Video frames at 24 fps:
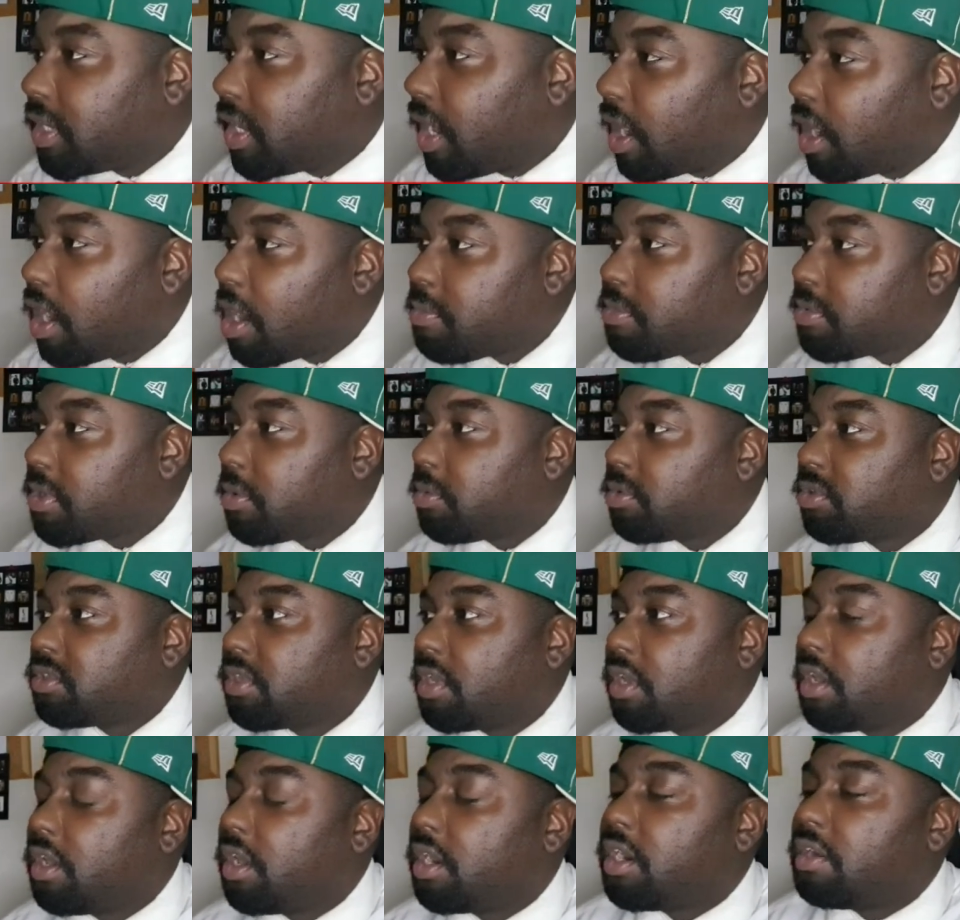I can't, there was
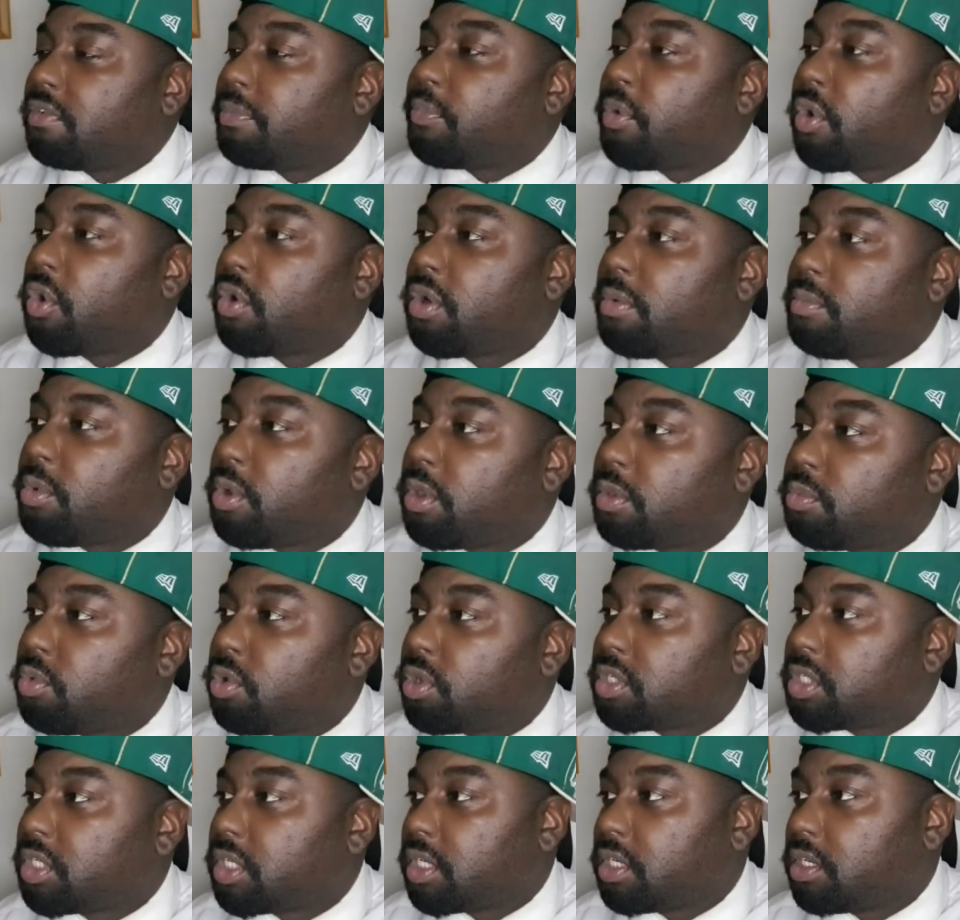another program I was
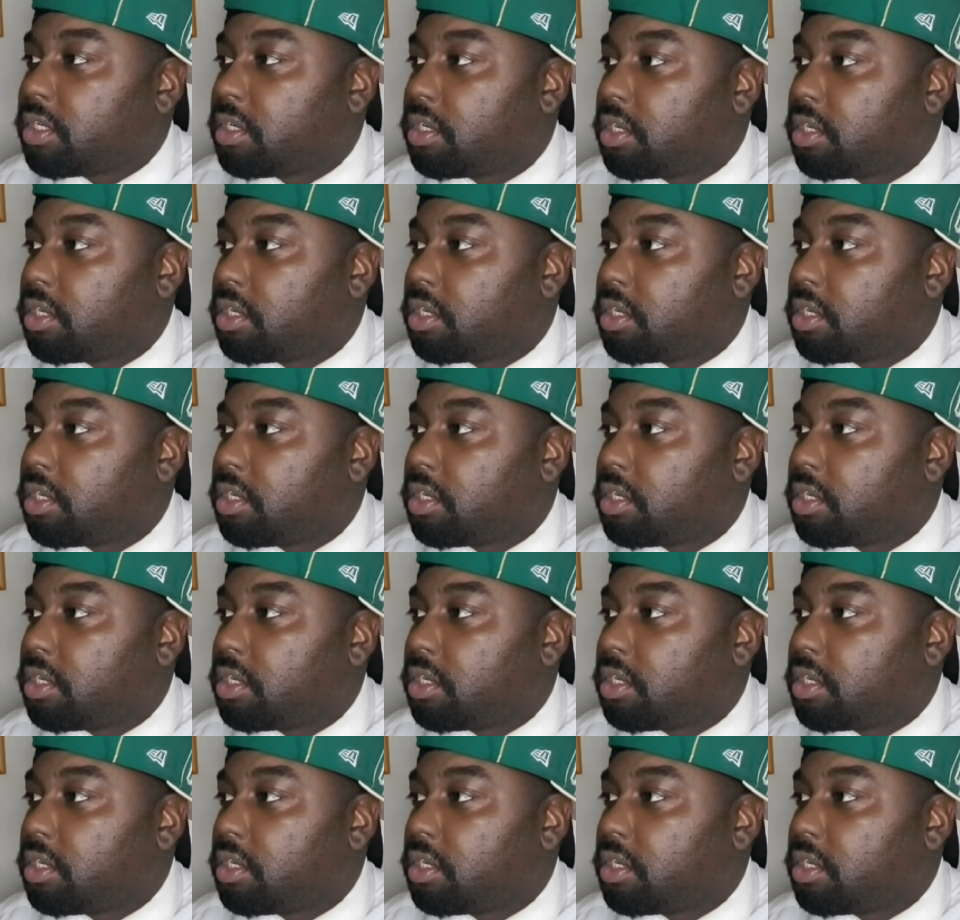watching.